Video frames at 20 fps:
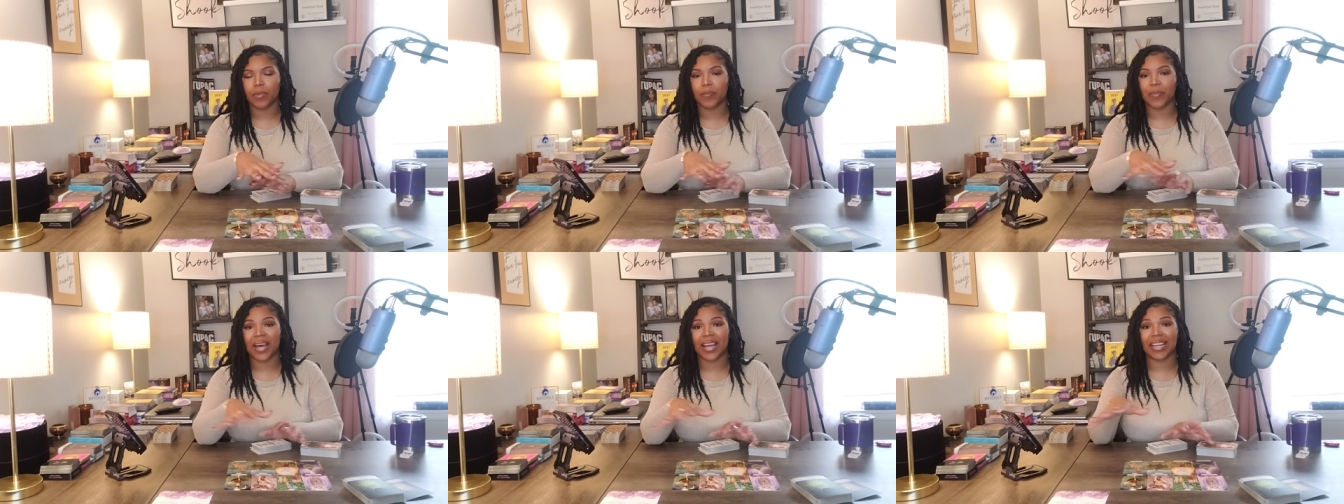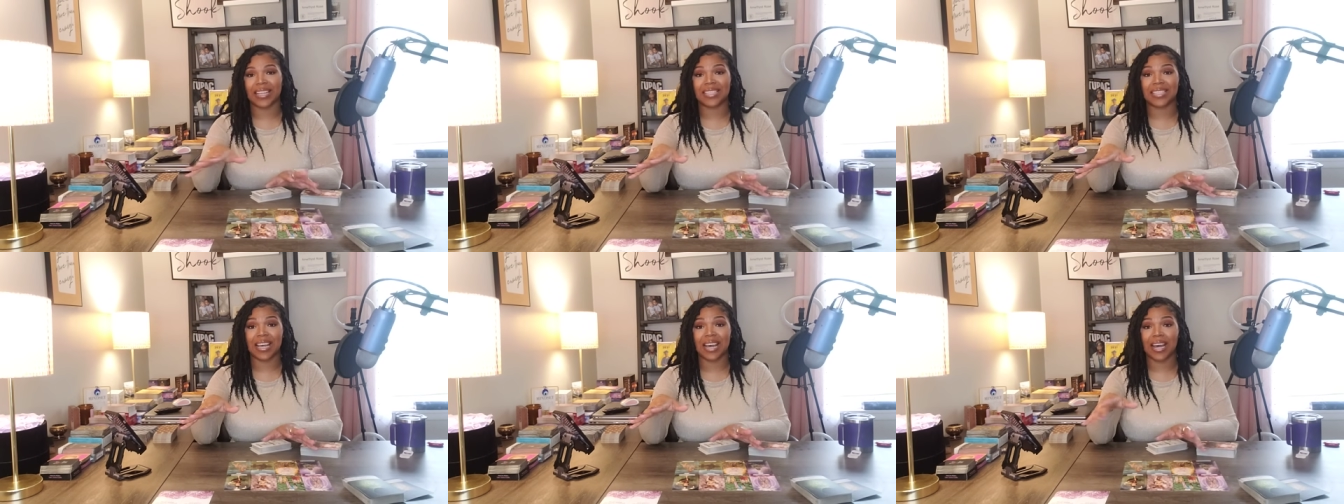But by
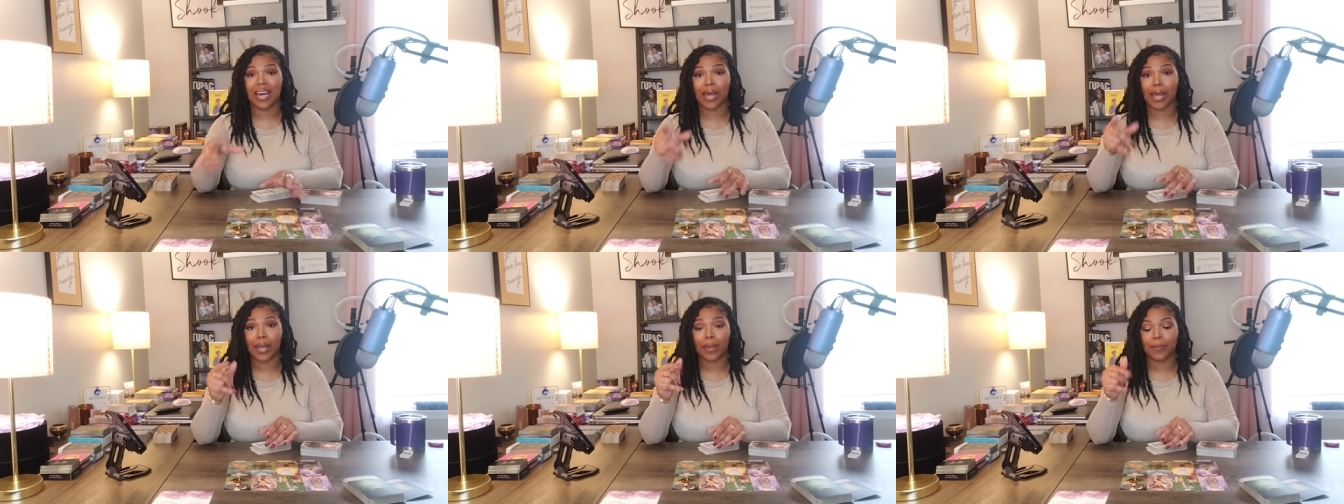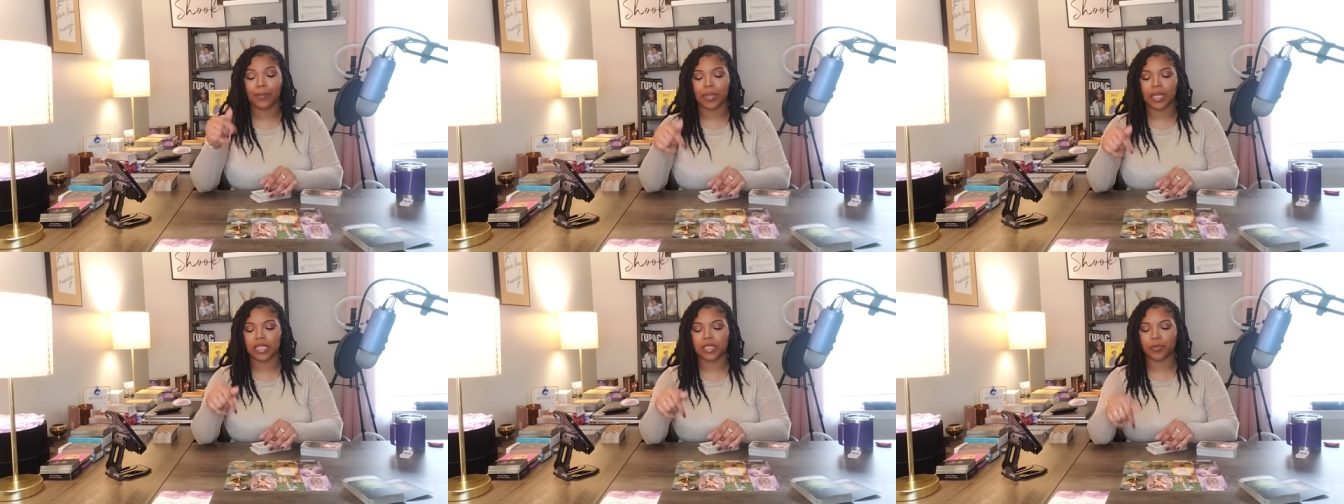the
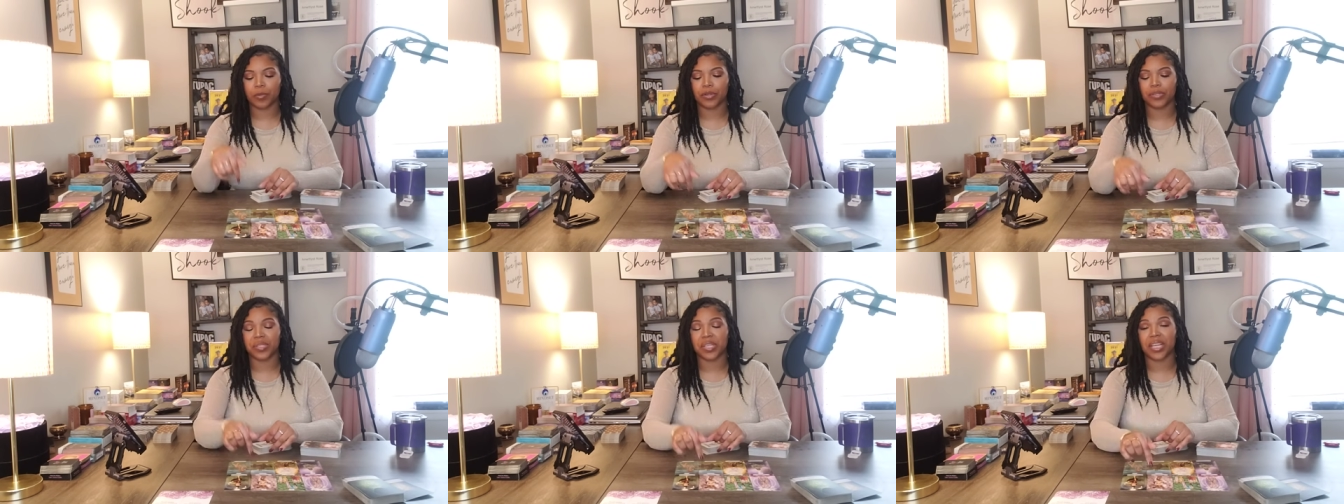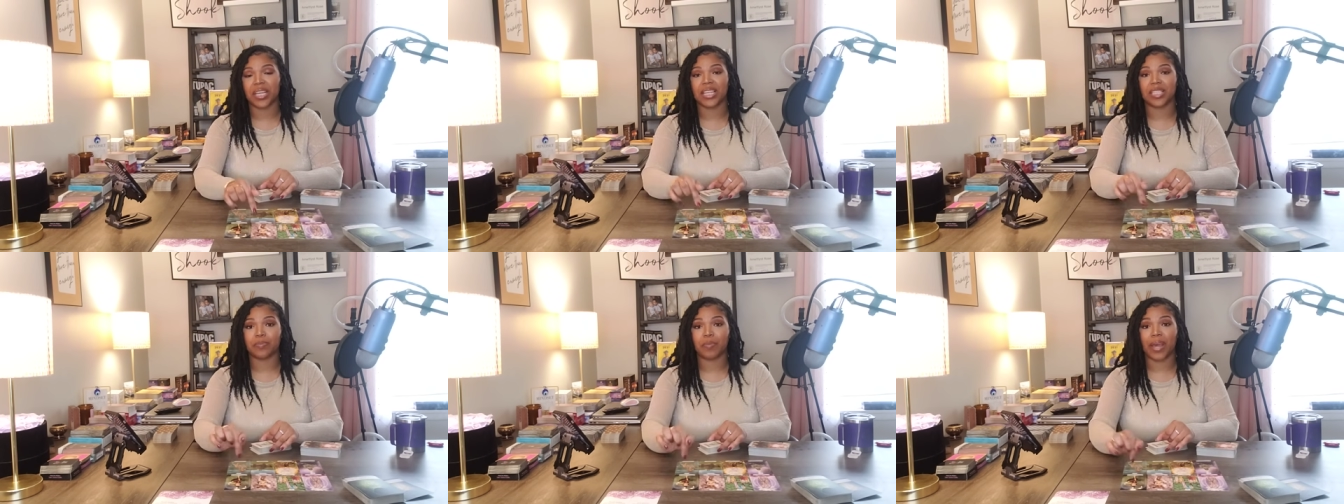time this
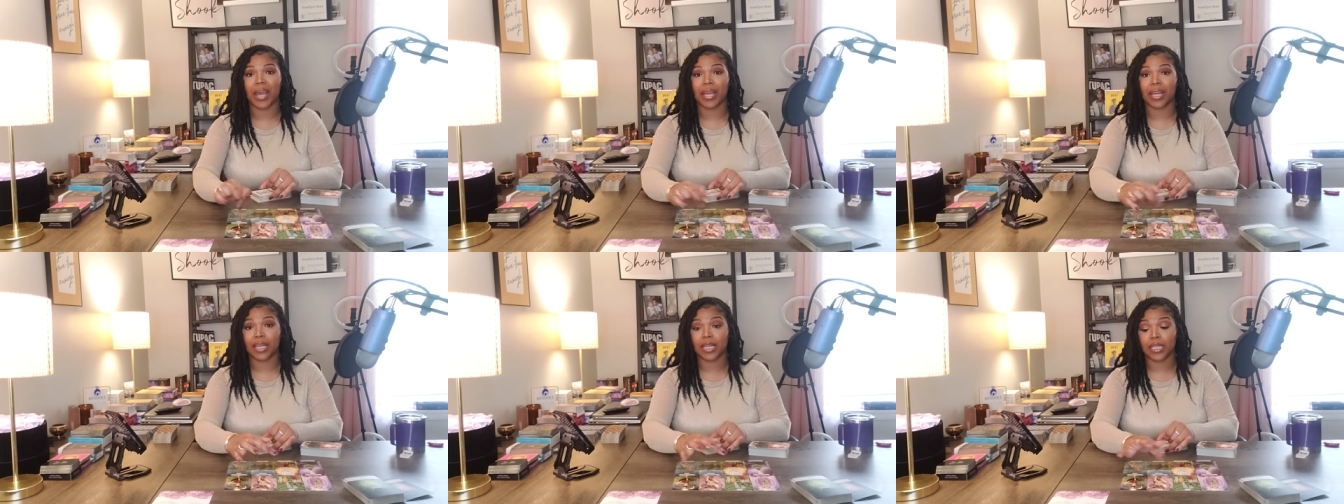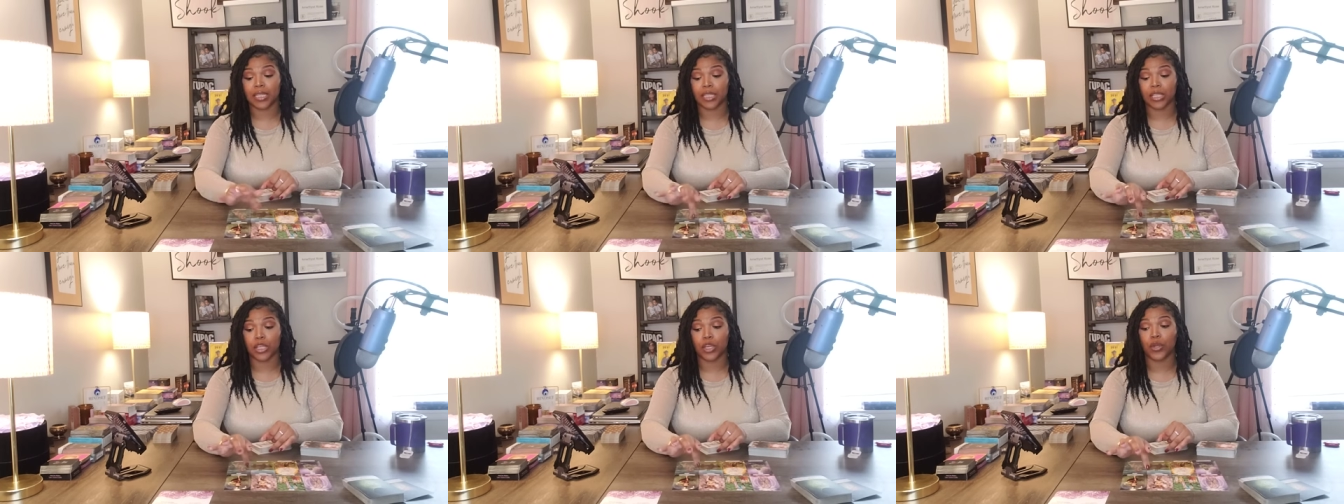person gets back
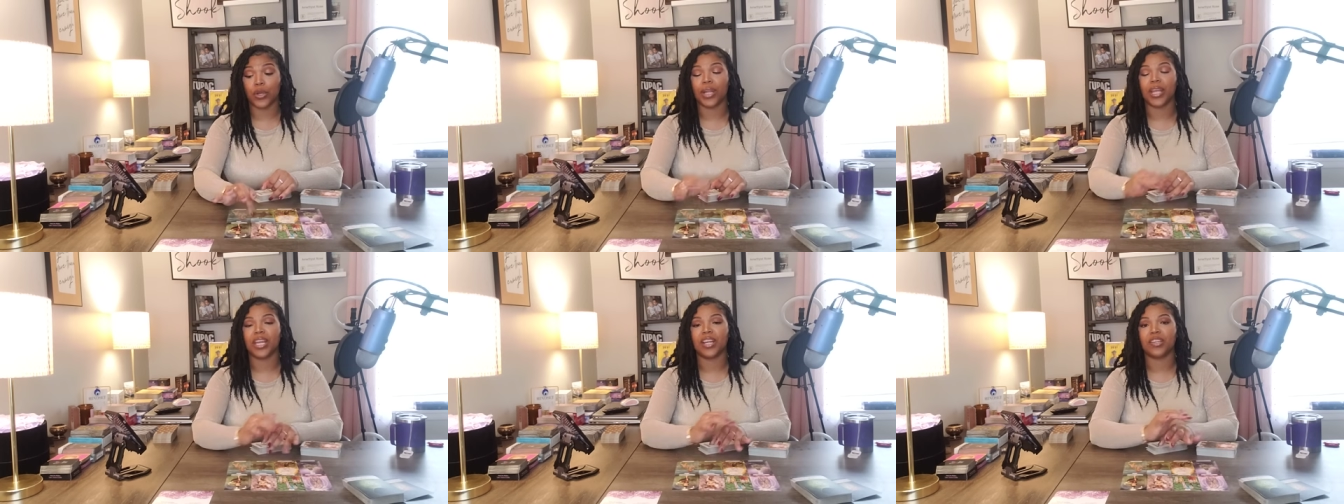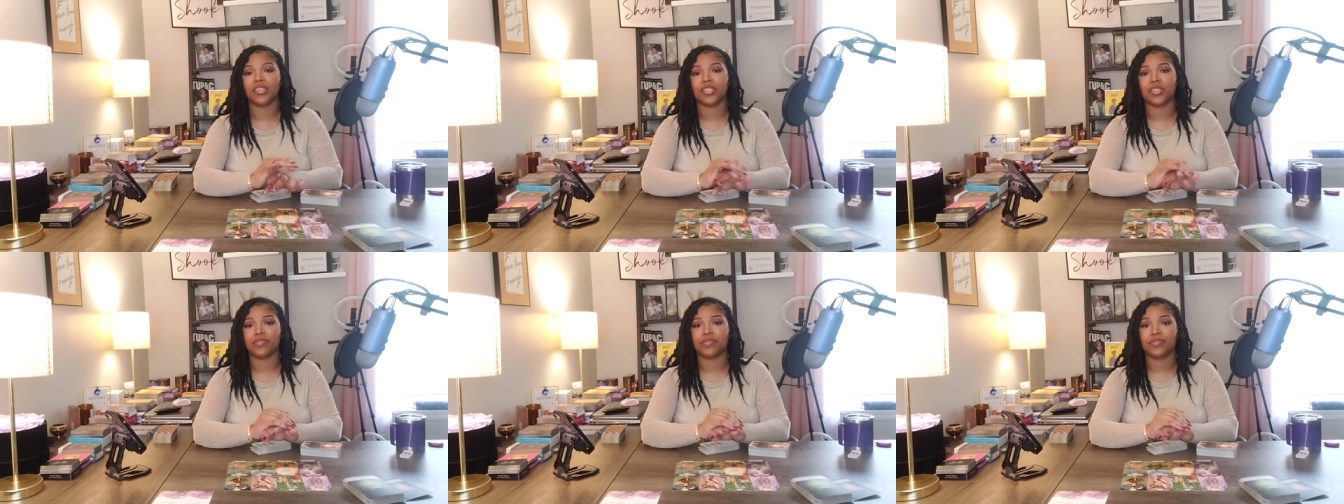into your
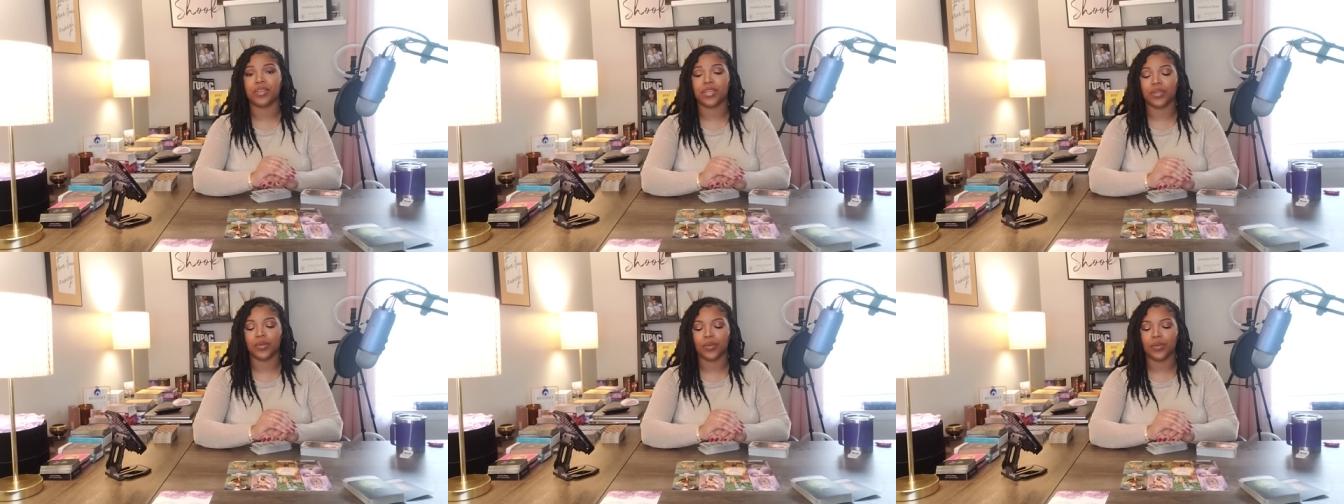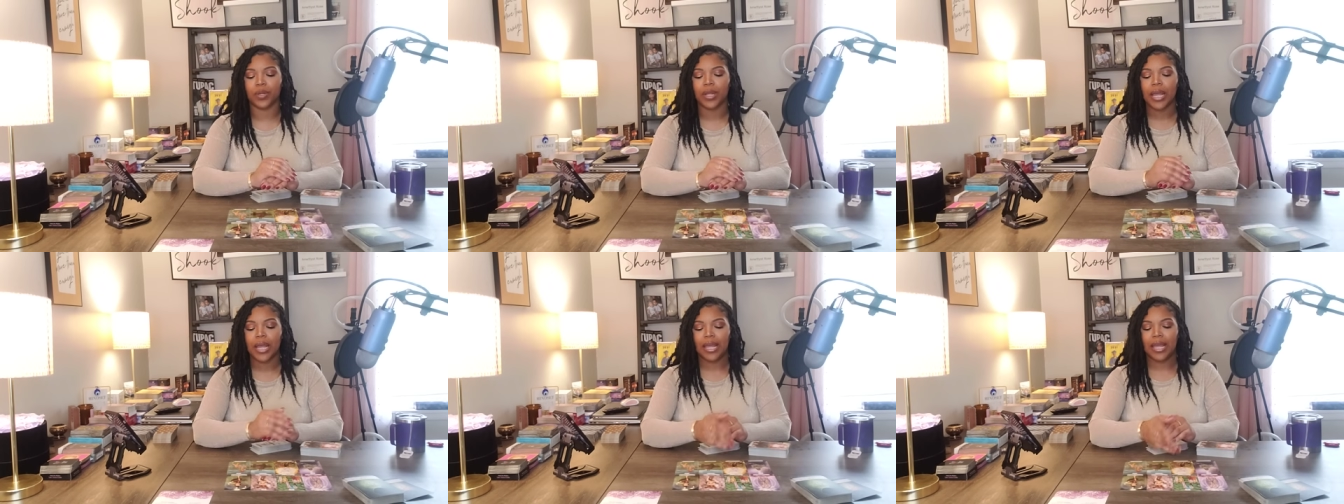energy
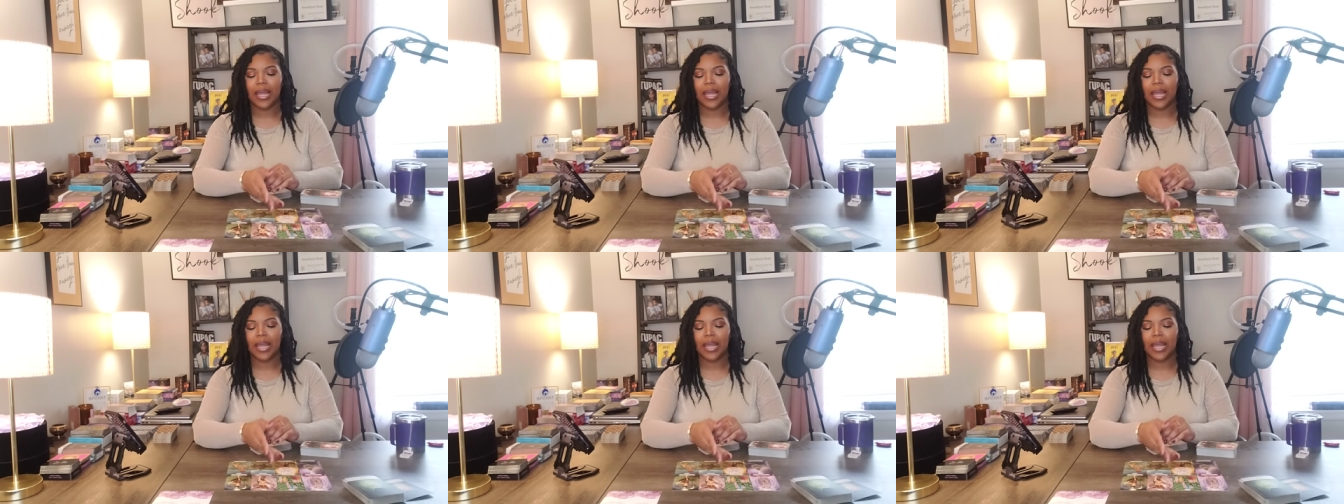field,